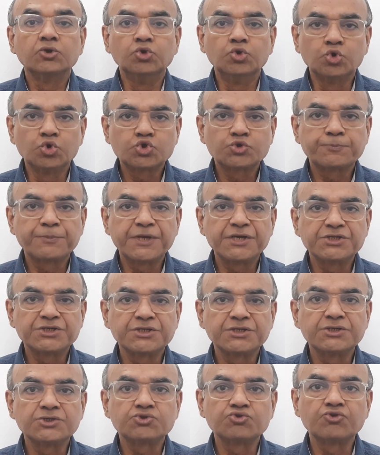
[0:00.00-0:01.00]
Those
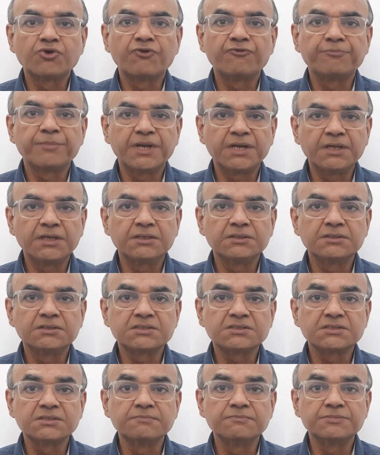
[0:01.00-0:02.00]
patients who have many other
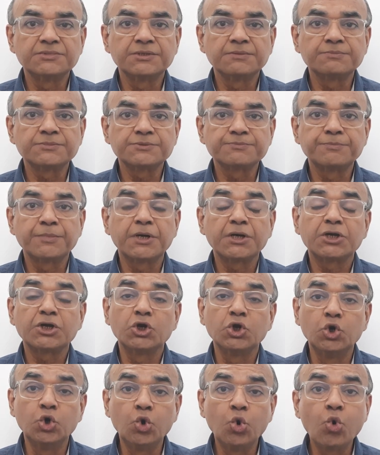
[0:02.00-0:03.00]
symptoms but
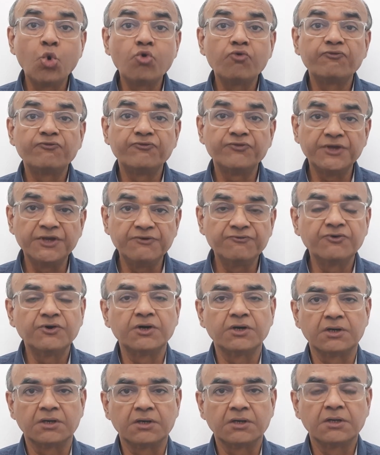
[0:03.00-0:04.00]
no
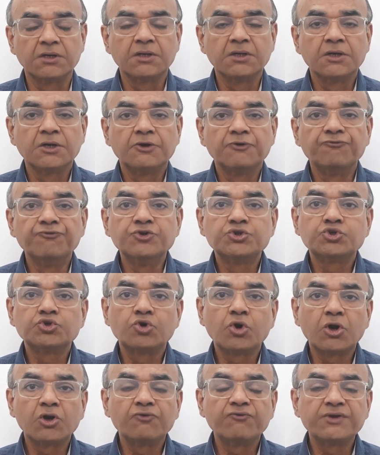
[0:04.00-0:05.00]
fever, we should
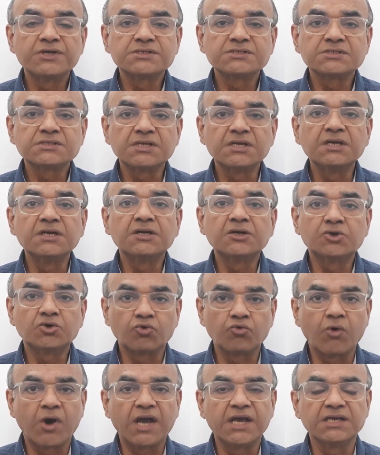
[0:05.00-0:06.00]
always think
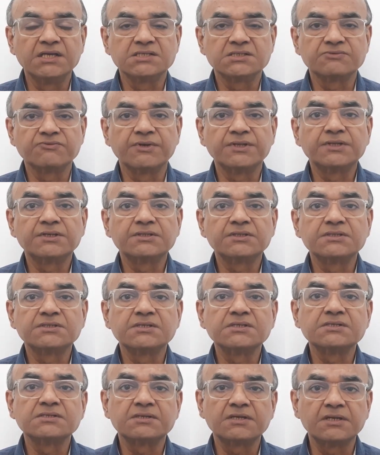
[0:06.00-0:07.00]
twice whether this
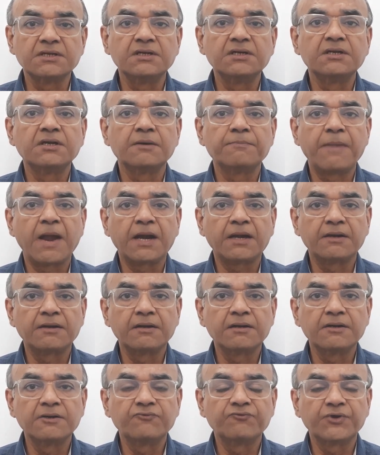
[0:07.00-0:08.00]
is really a
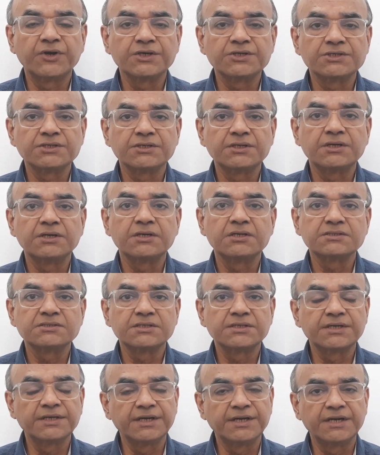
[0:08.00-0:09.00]
bacterial infection and does
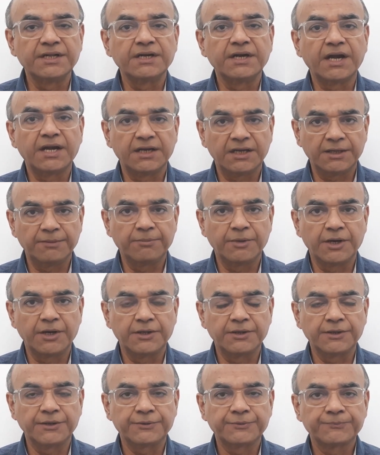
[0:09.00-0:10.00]
it need an
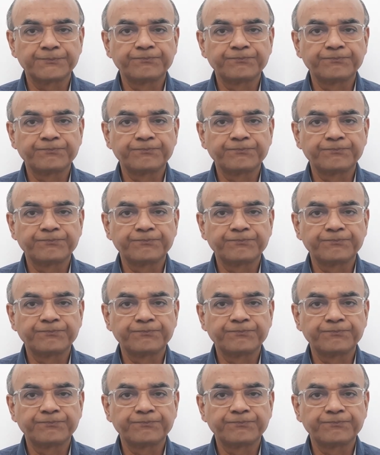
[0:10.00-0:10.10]
antibiotic.